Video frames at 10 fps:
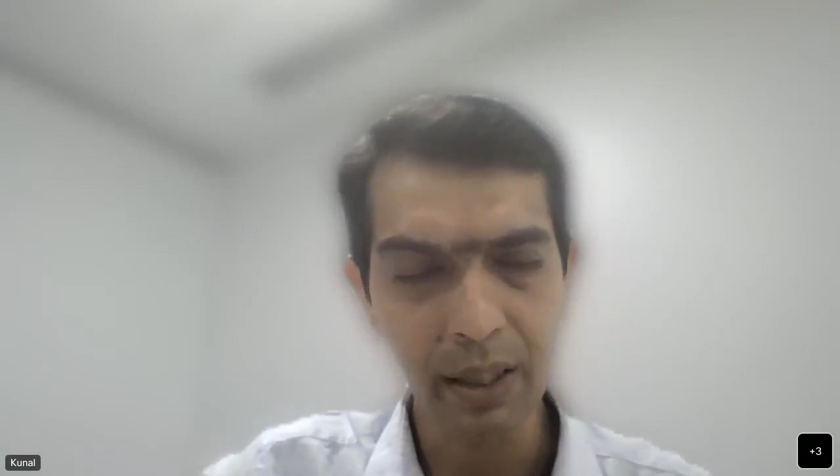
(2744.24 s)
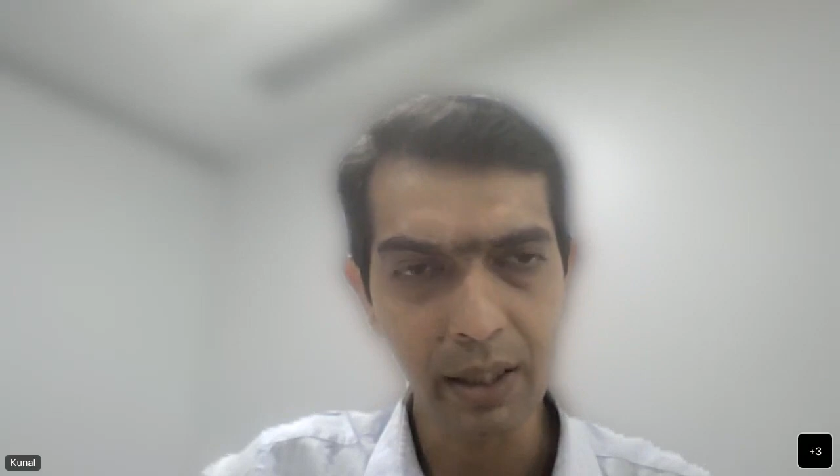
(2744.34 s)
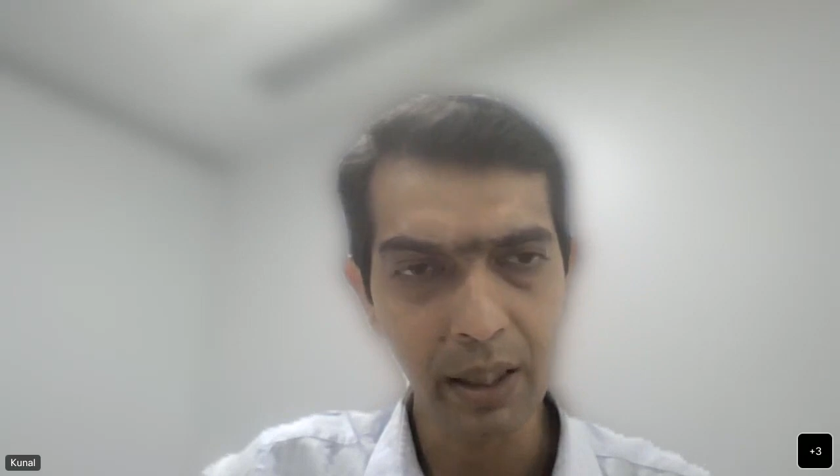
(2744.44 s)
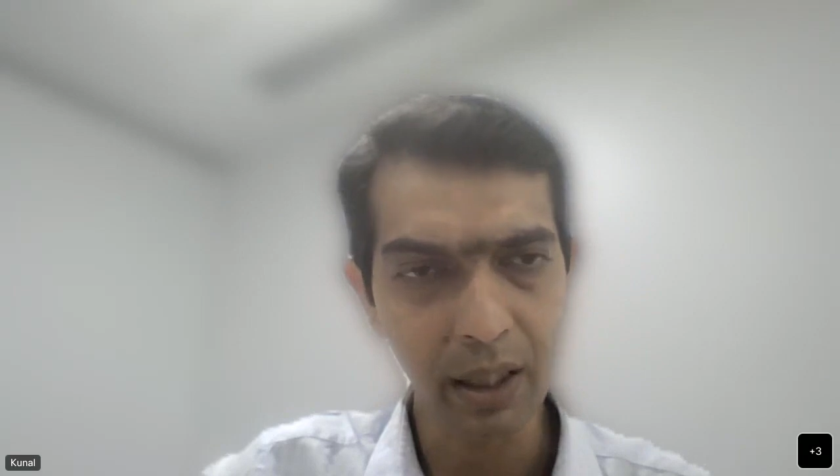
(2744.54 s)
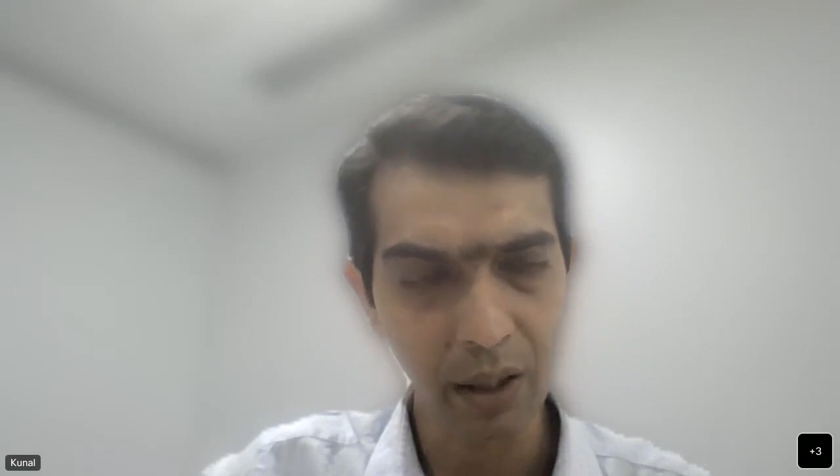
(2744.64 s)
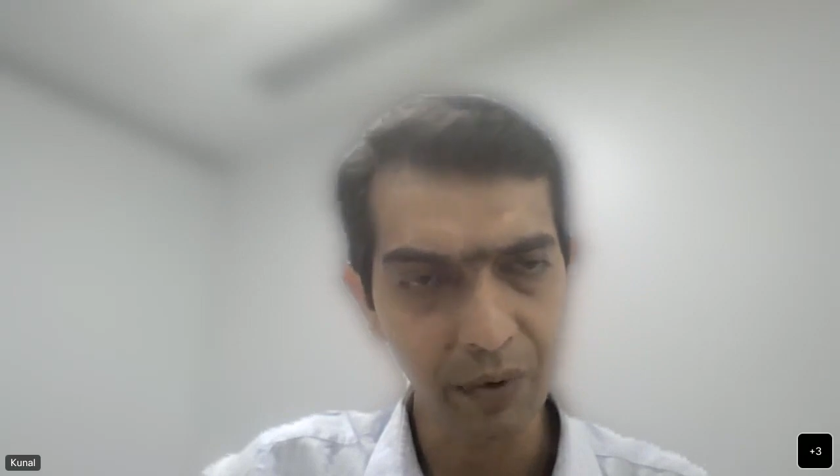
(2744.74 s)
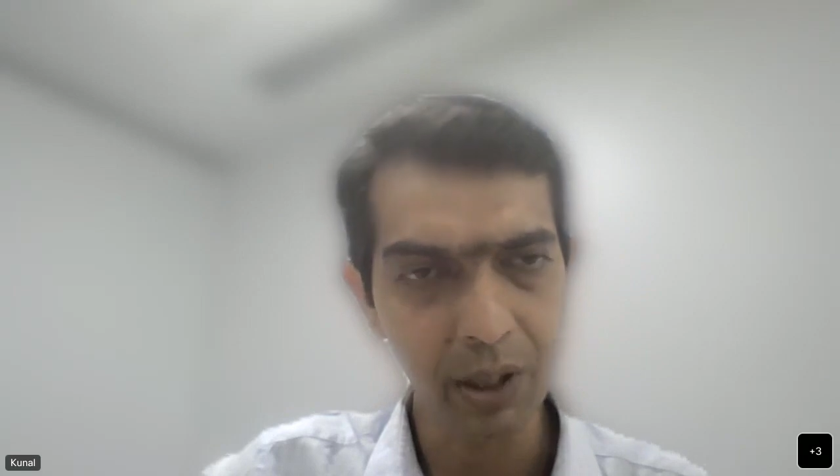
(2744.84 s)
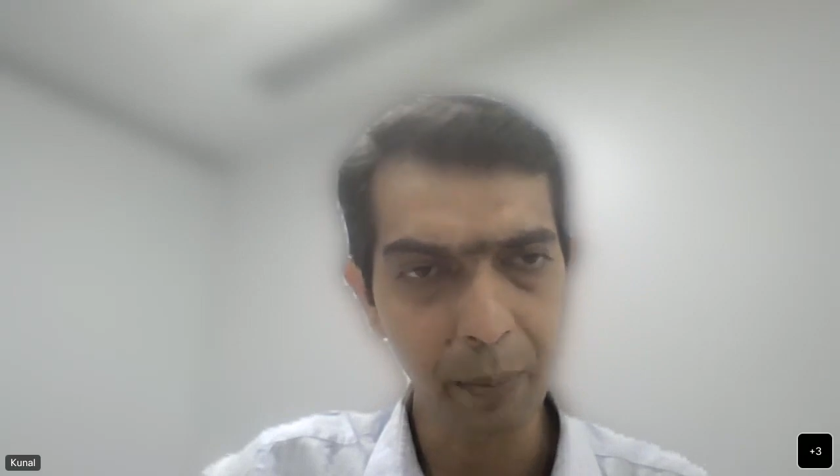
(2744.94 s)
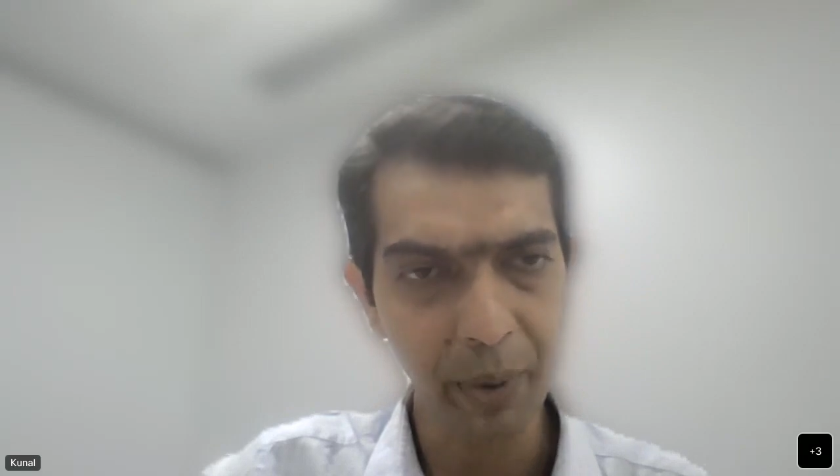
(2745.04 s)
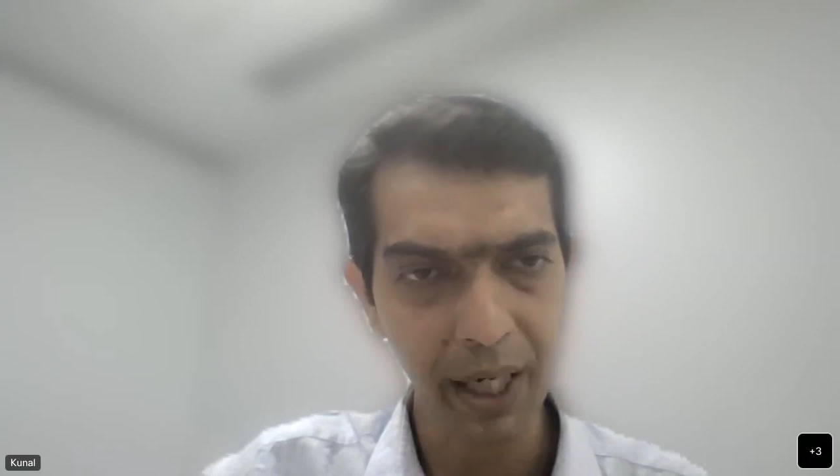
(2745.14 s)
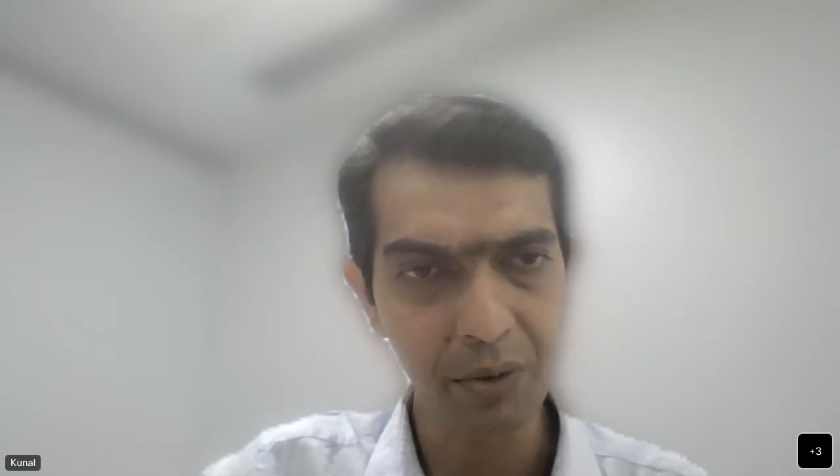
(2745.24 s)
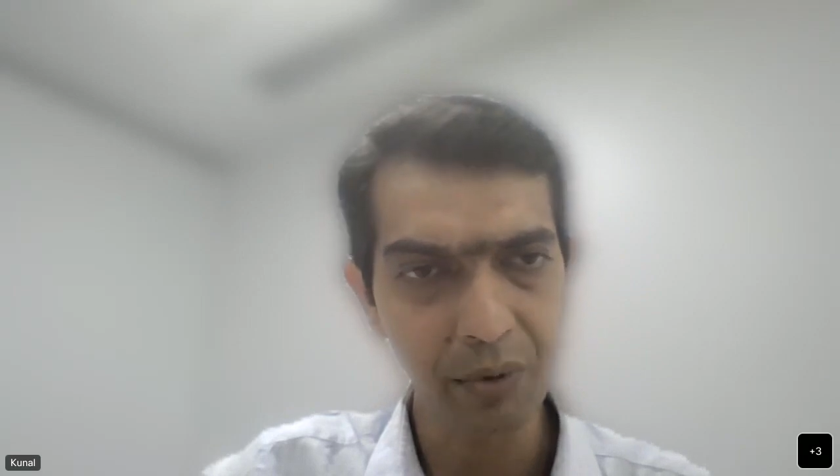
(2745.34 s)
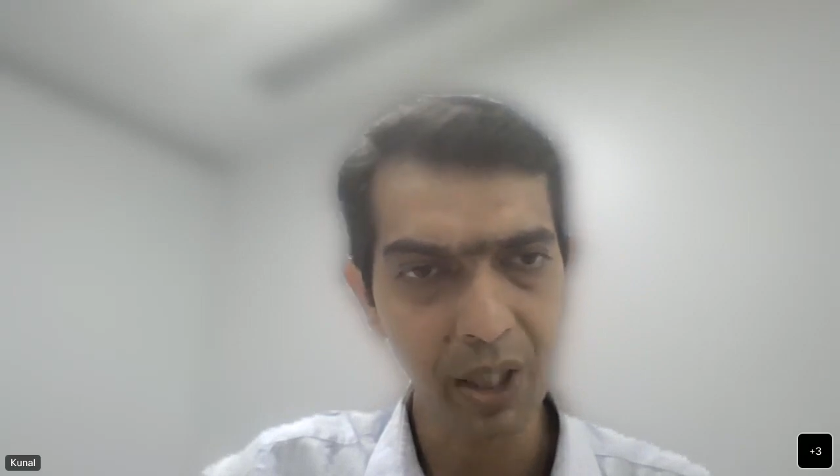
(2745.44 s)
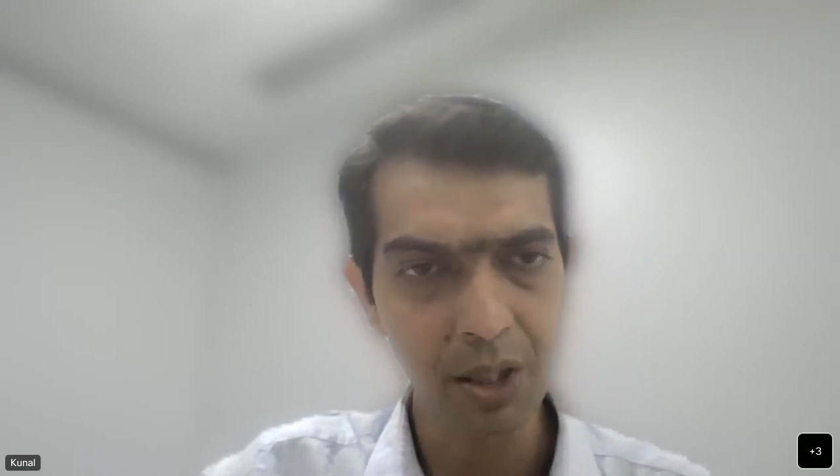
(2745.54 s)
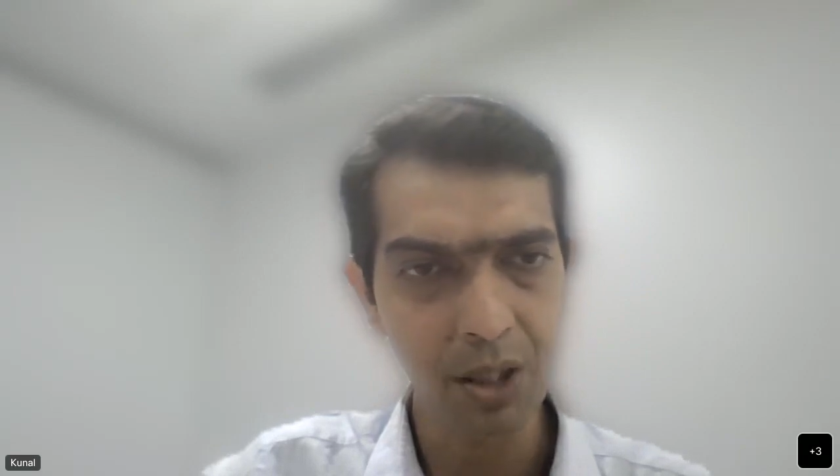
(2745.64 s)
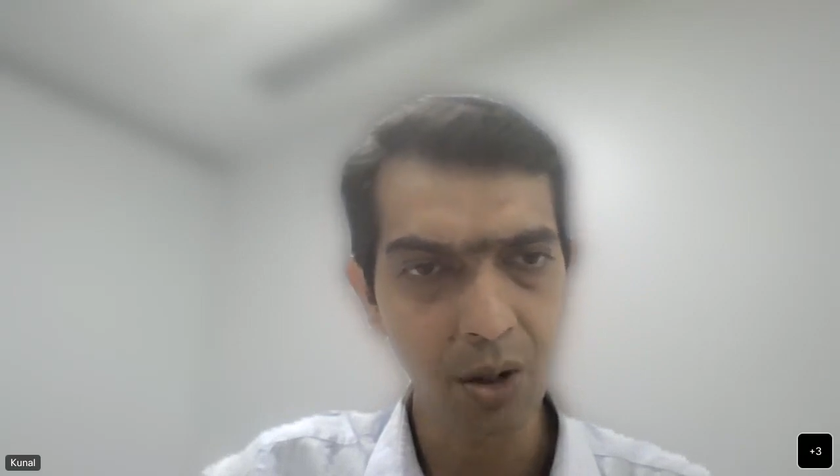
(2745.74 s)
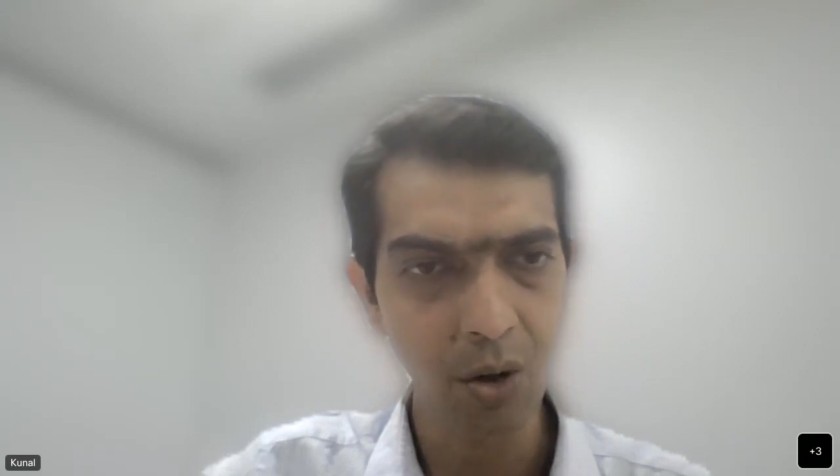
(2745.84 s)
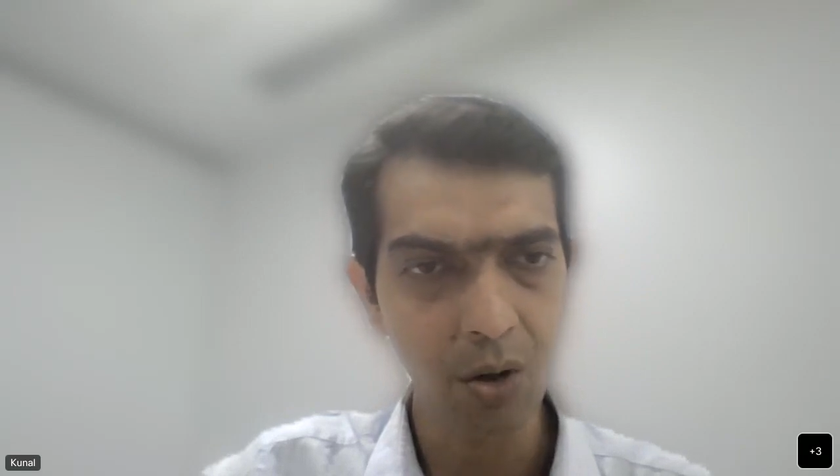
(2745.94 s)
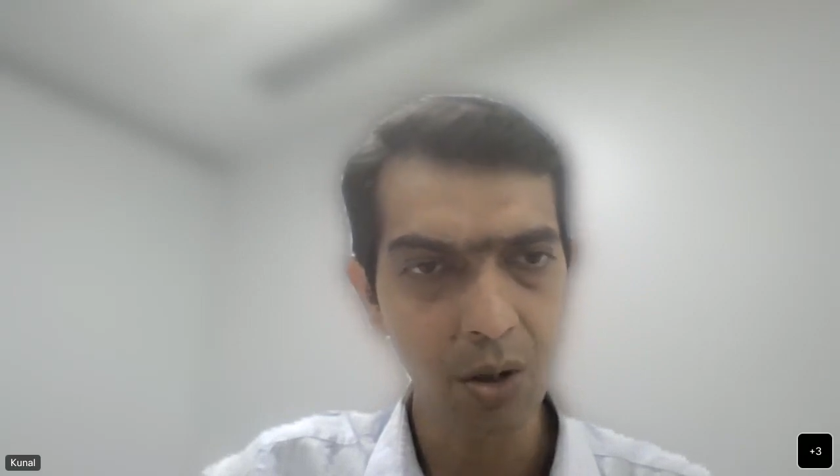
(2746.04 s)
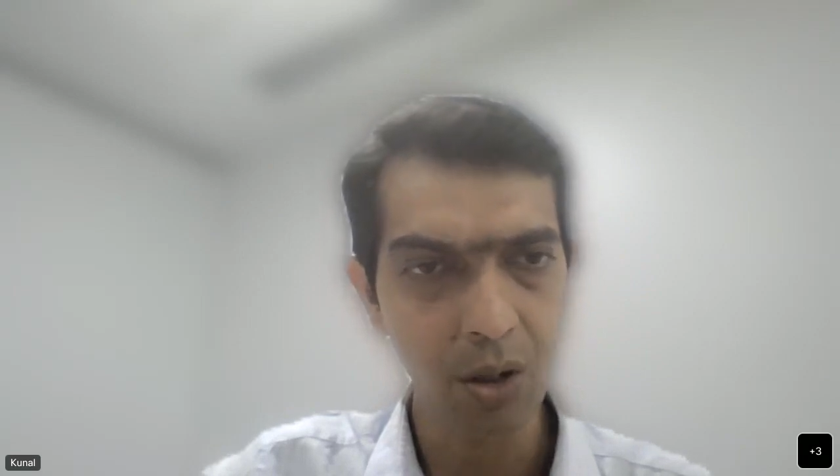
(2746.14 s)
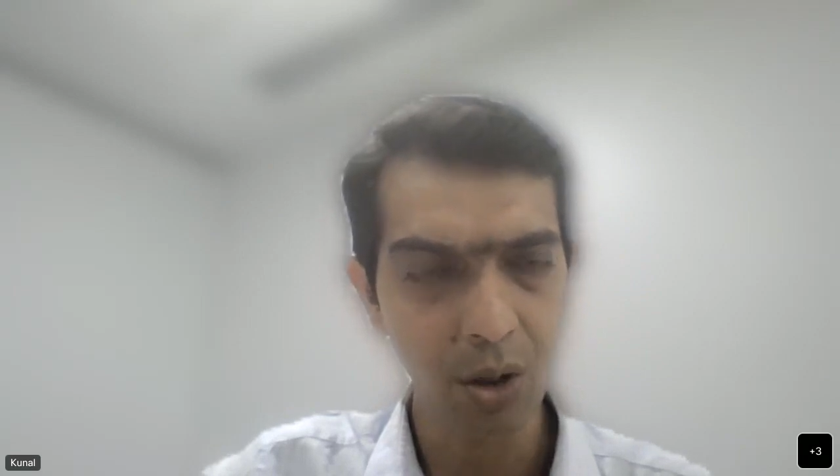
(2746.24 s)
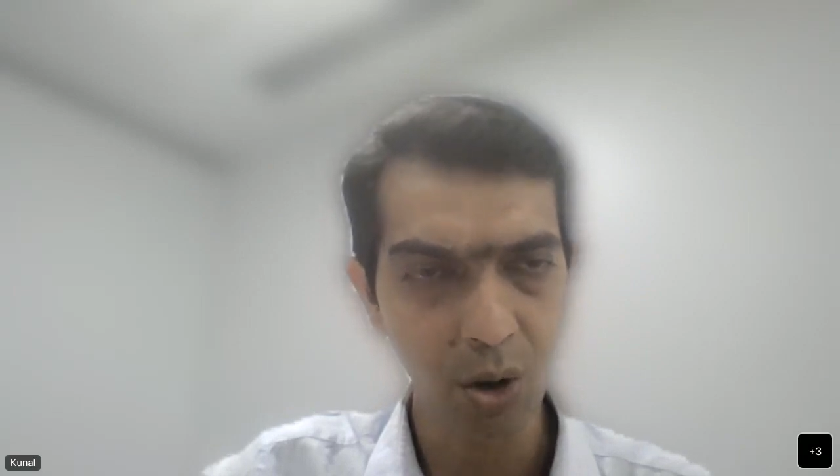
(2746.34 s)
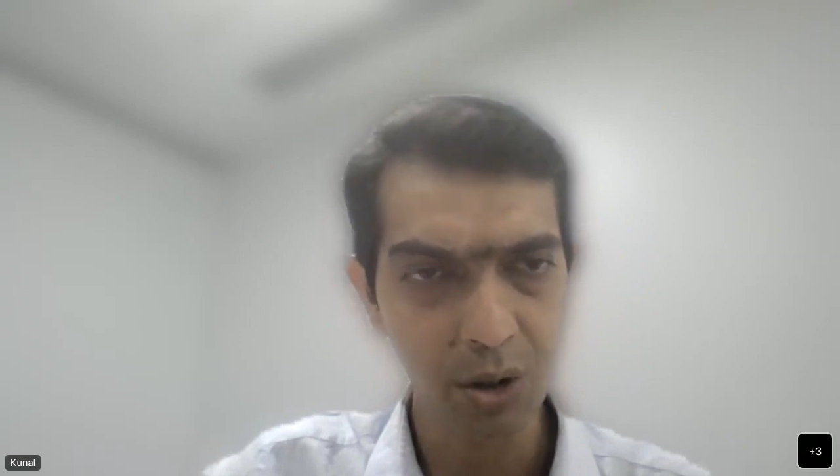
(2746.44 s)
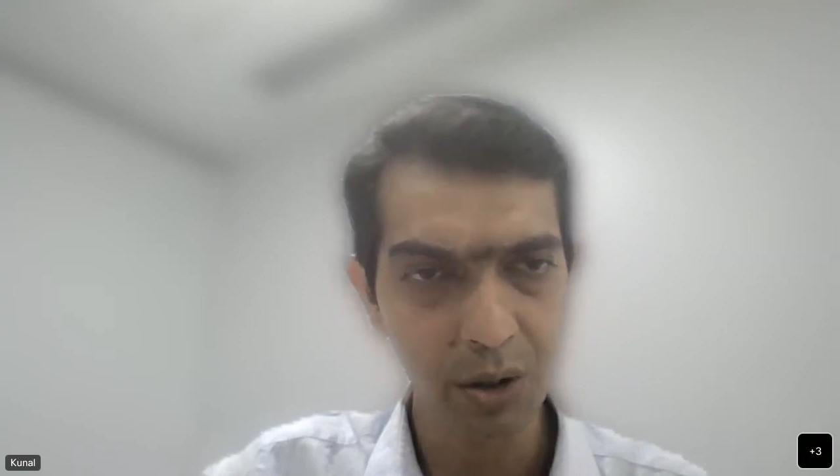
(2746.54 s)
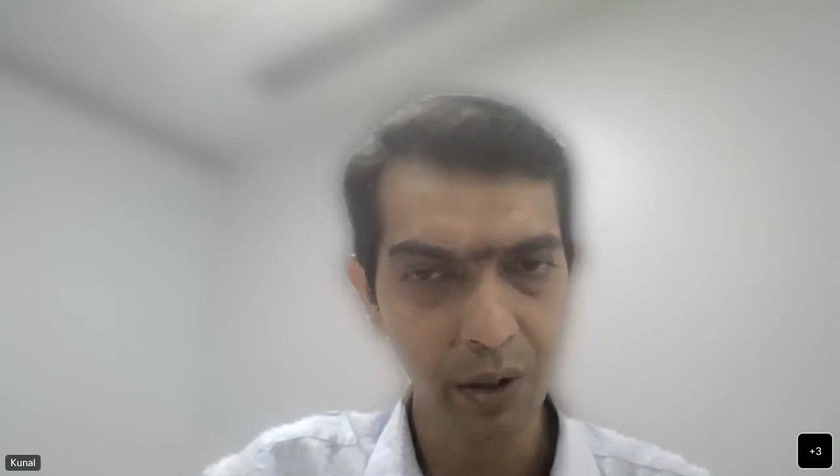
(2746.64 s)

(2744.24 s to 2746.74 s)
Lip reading: it come with a price variation clause